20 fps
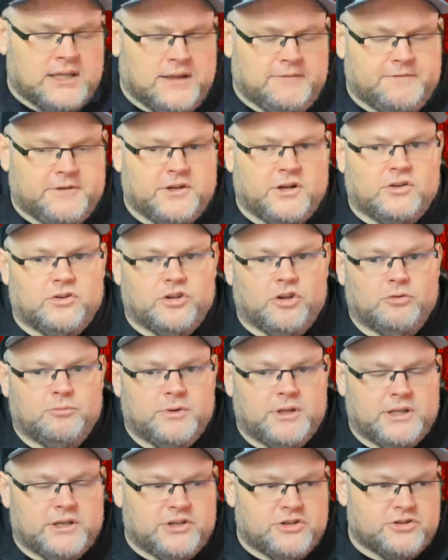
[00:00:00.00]
If you don't know
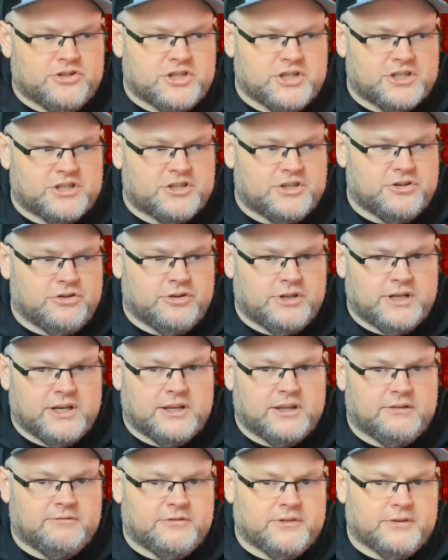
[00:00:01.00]
me and you're just
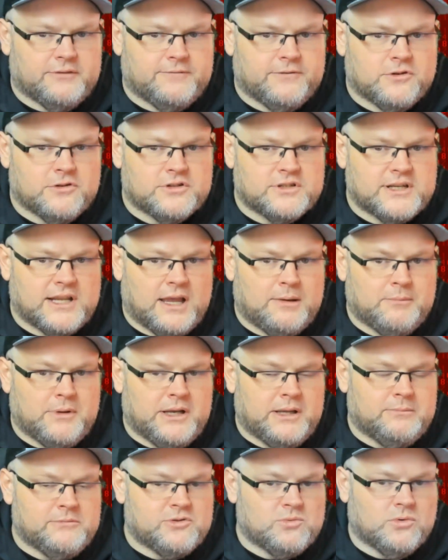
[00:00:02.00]
tuning in for the first time, my
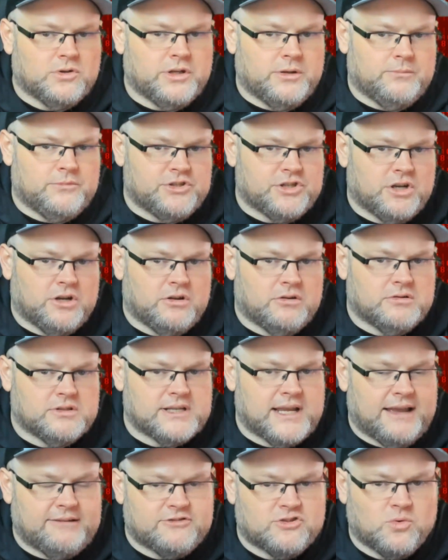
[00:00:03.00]
name is William
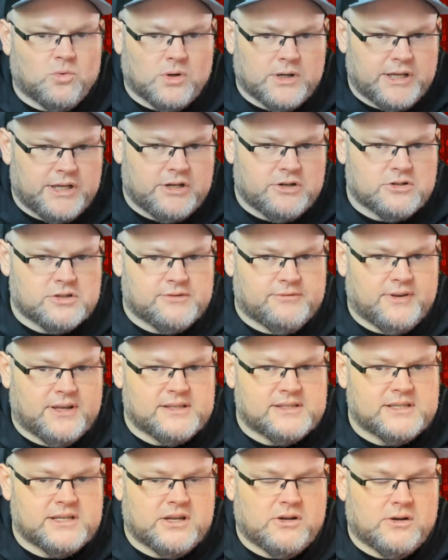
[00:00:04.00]
Jones. I have 20 years of
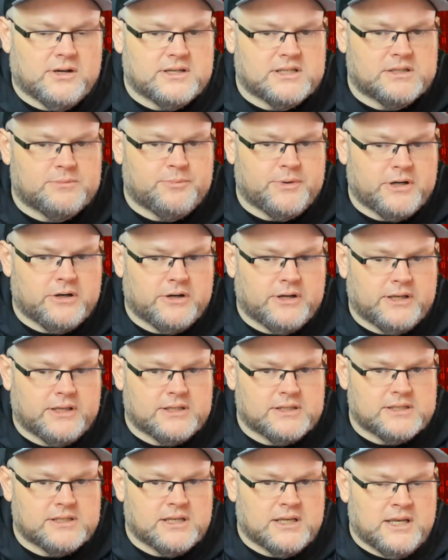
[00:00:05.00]
SEO
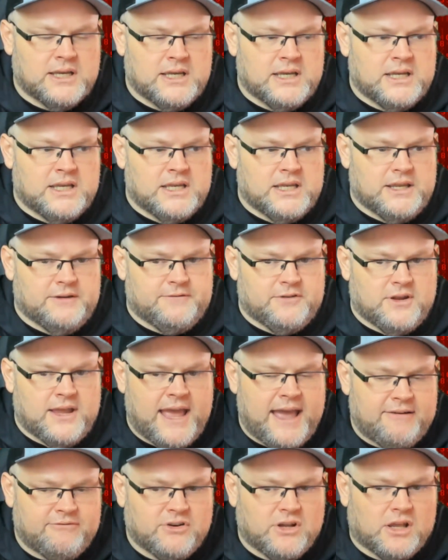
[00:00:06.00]
experience. If you
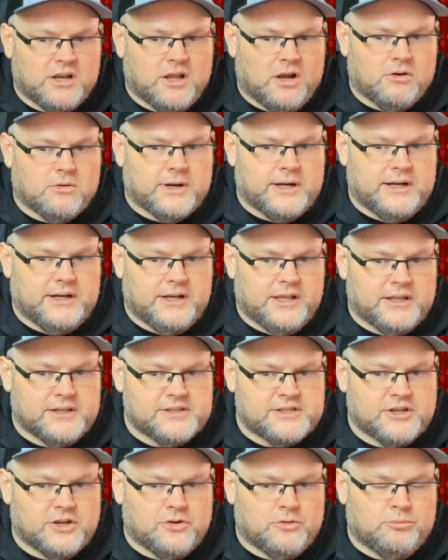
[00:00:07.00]
have not already done
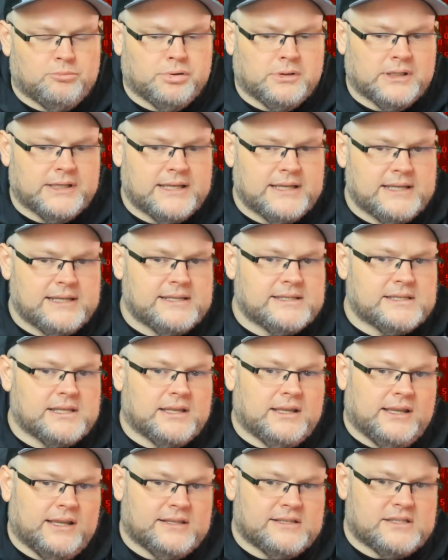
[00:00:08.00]
so, please
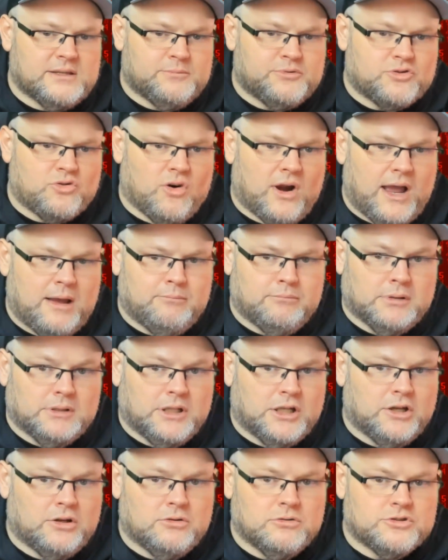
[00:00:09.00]
hit subscribe
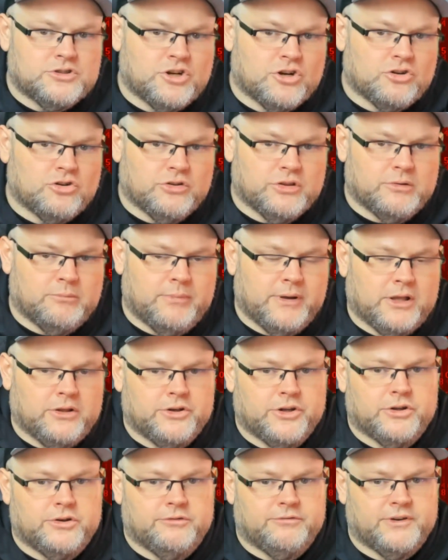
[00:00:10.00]
below, turn on the bell
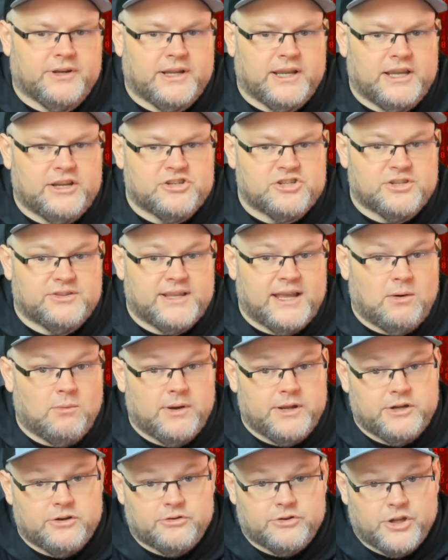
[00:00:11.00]
notification. That
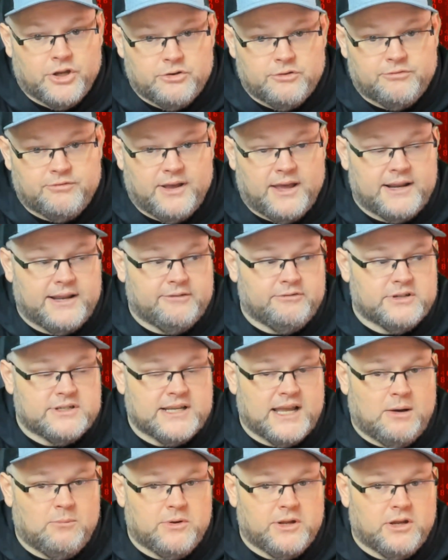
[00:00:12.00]
way you're notified every
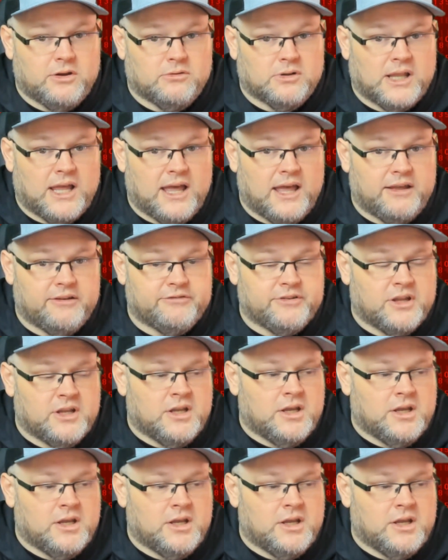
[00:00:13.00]
time we go live,